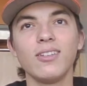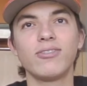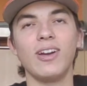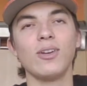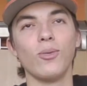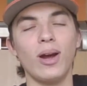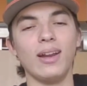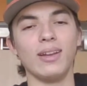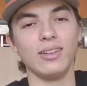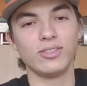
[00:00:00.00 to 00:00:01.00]
found a
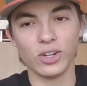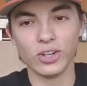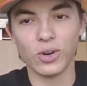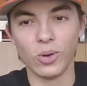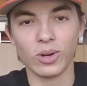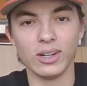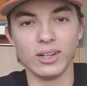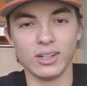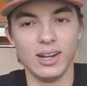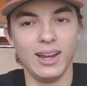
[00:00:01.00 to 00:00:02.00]
way. They've turned a
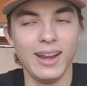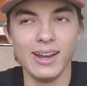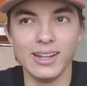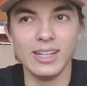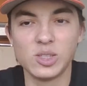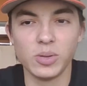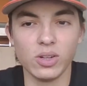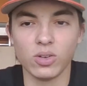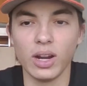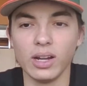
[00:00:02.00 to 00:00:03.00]
corner, and it's
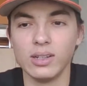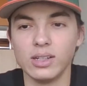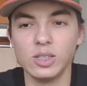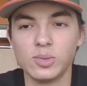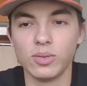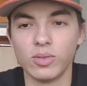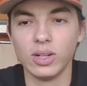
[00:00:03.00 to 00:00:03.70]
been great. It's been